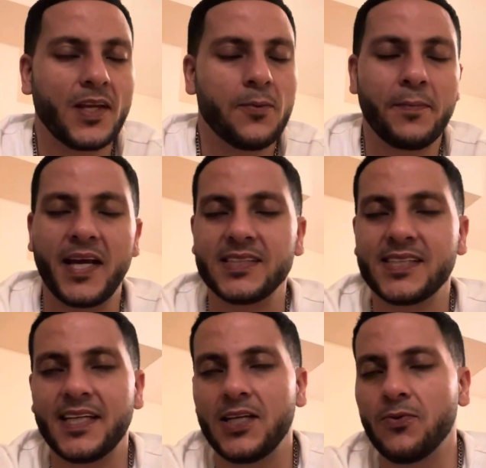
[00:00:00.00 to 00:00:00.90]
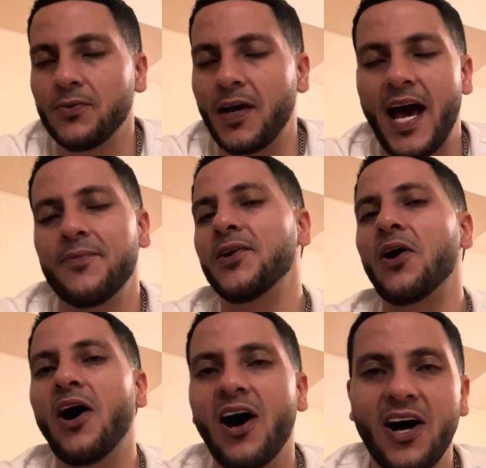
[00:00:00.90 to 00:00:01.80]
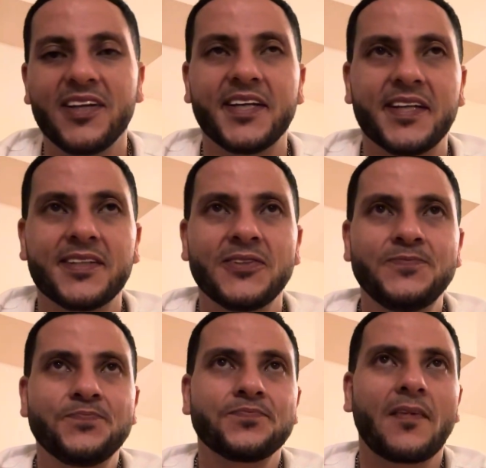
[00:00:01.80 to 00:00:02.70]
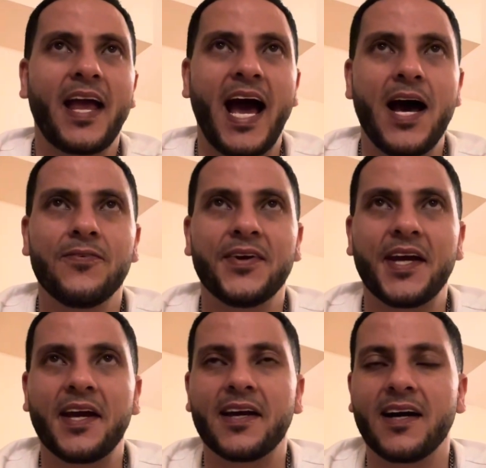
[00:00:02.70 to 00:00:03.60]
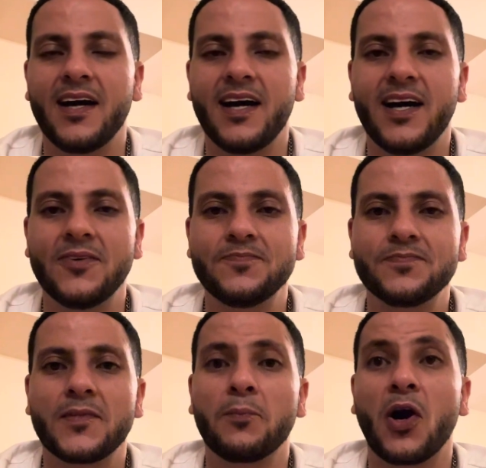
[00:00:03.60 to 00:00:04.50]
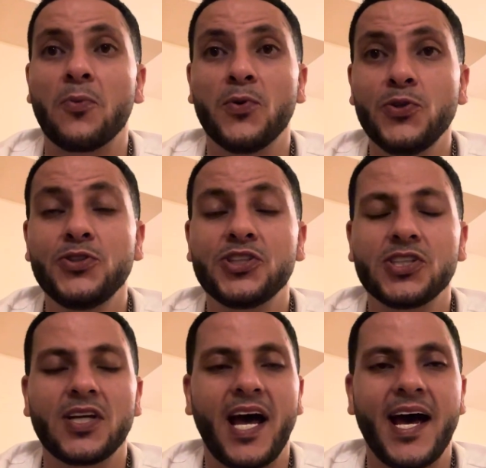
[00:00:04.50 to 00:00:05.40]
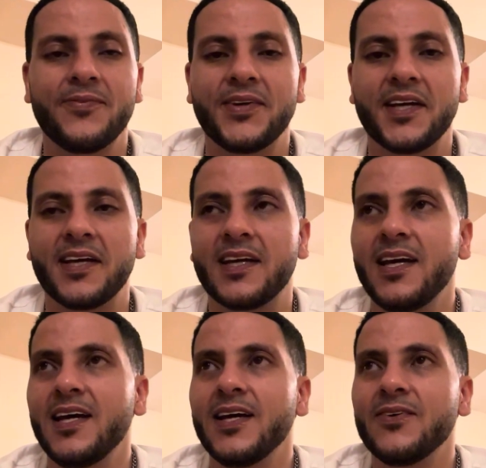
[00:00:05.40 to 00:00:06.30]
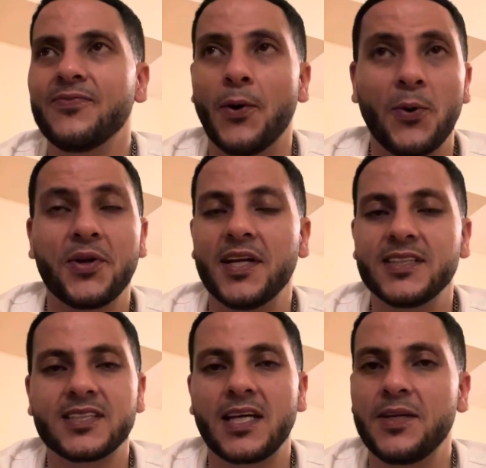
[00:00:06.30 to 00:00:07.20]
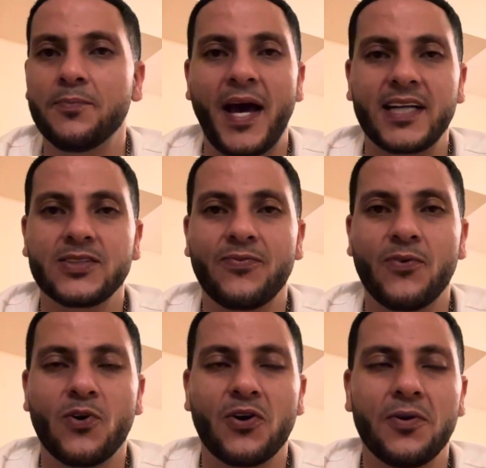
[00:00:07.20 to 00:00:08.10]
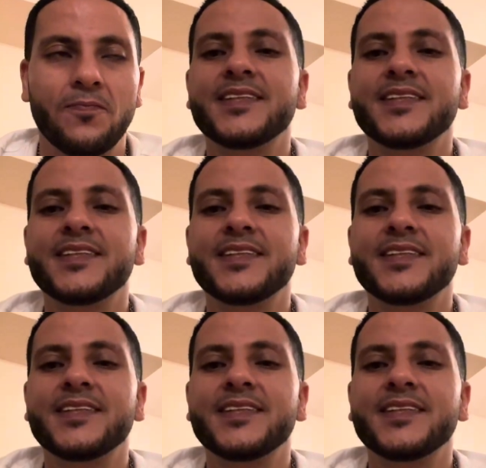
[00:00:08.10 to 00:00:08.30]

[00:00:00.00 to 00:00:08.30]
Man City having Haaland, having Marmoush, having Foden is getting back to form.